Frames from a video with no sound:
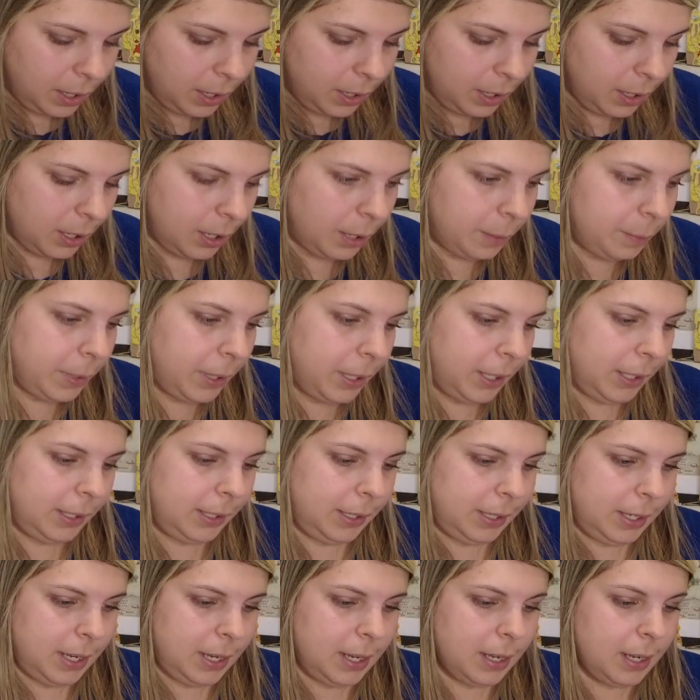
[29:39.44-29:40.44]
Let's
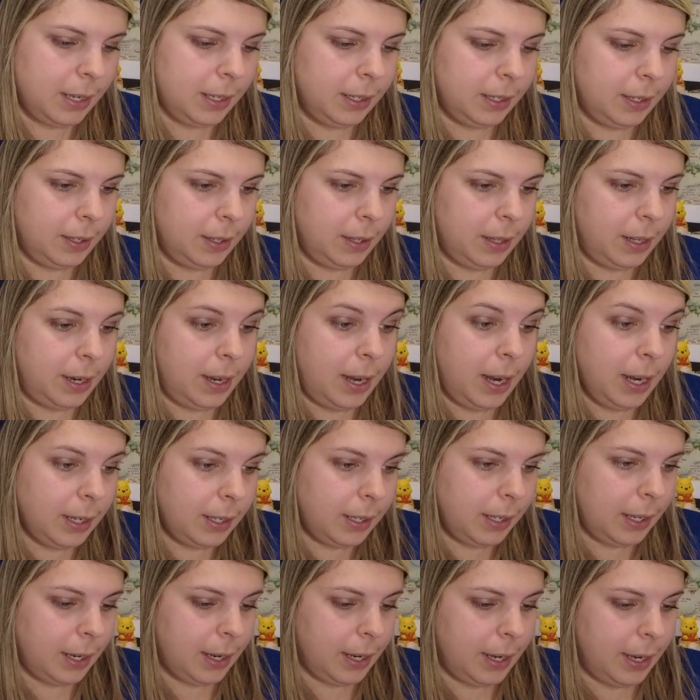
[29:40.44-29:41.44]
see. The
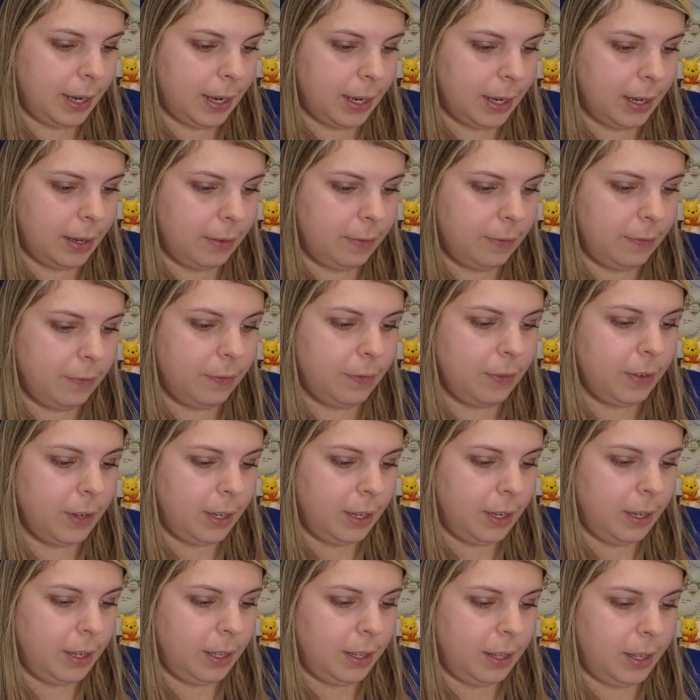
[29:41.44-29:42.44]
next thing I have,
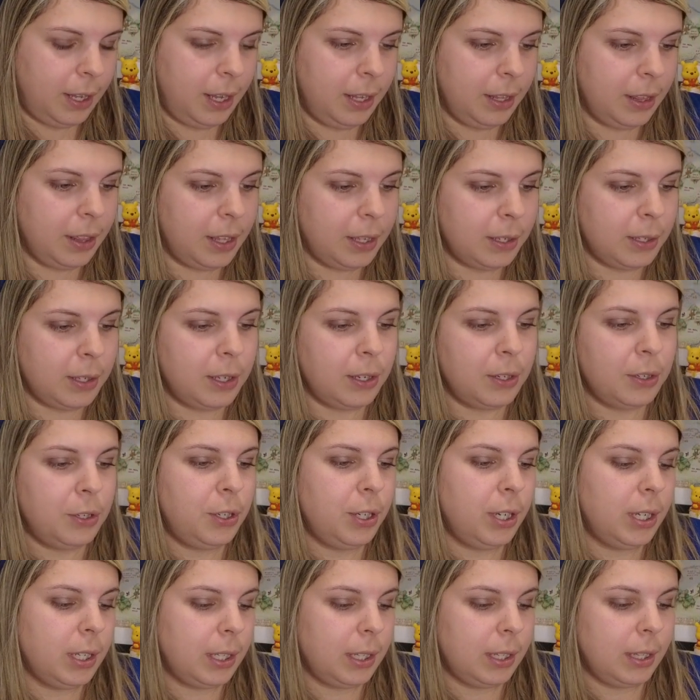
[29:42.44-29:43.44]
this is
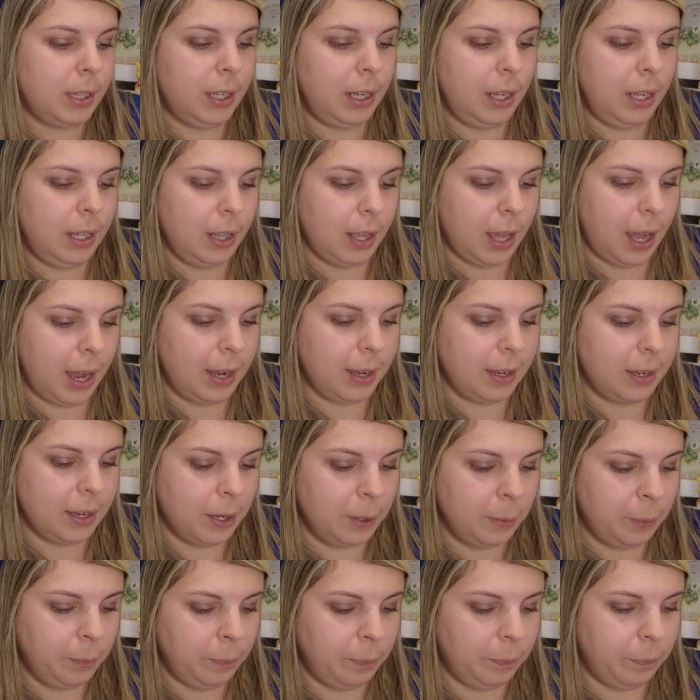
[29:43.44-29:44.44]
just the like
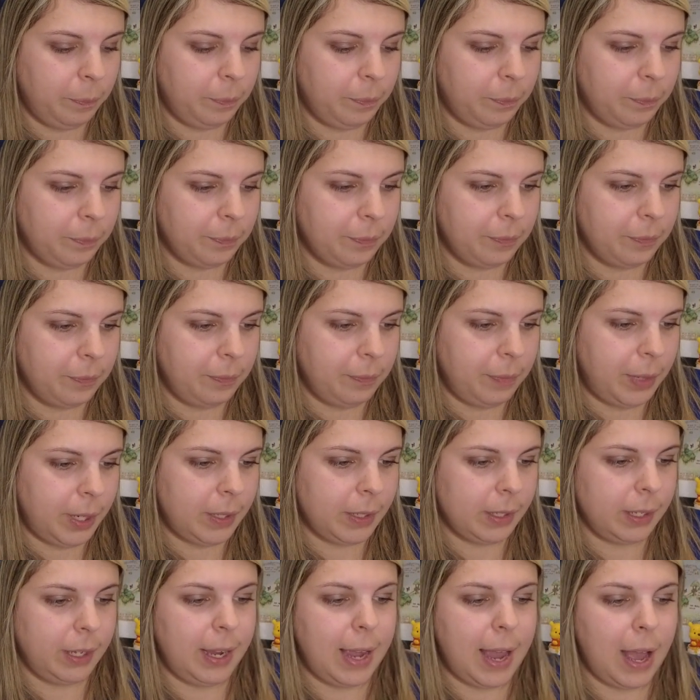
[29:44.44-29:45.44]

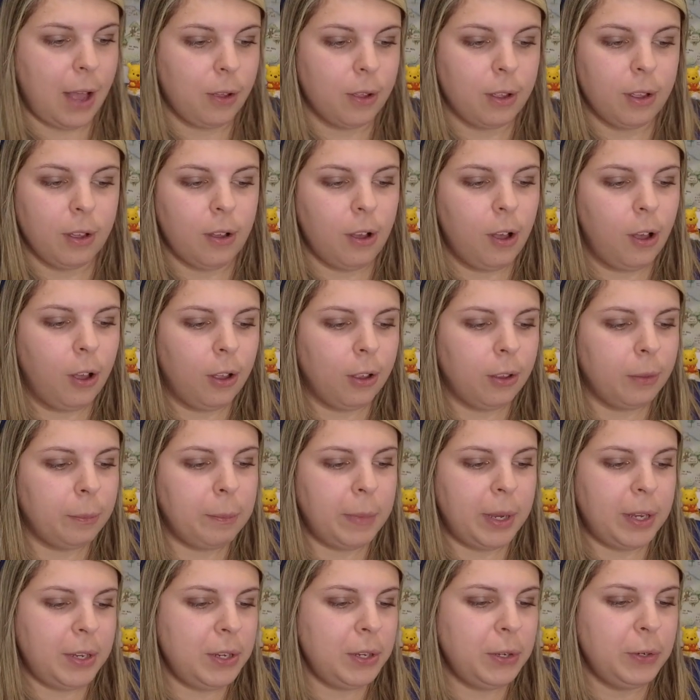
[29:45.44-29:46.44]
basically alcohol
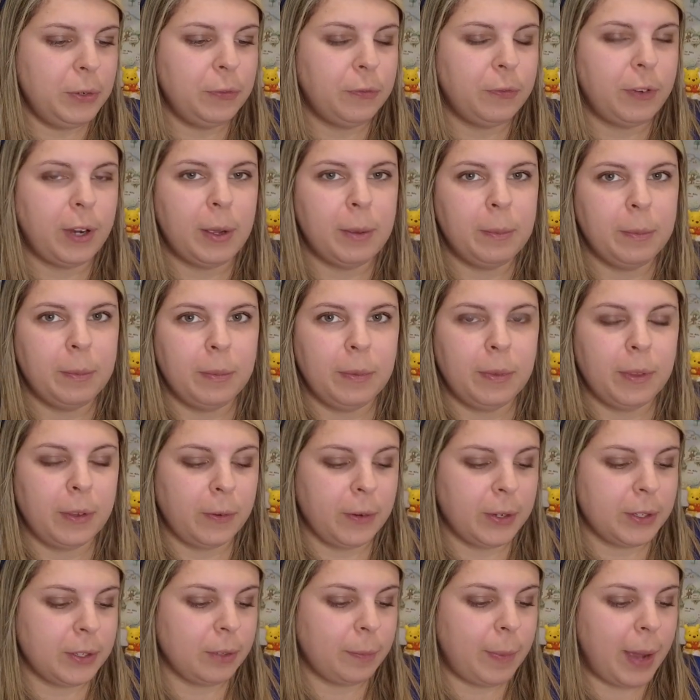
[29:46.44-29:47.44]
menu from the
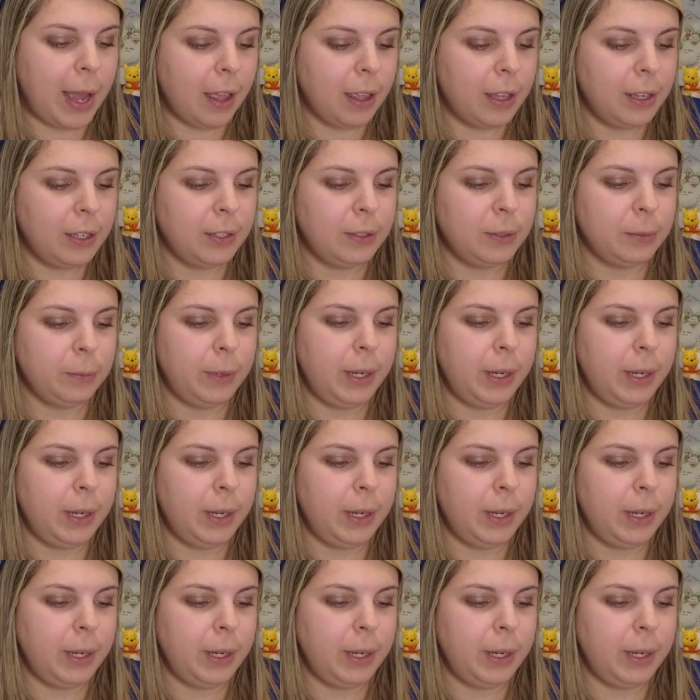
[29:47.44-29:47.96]
Crystal Palace.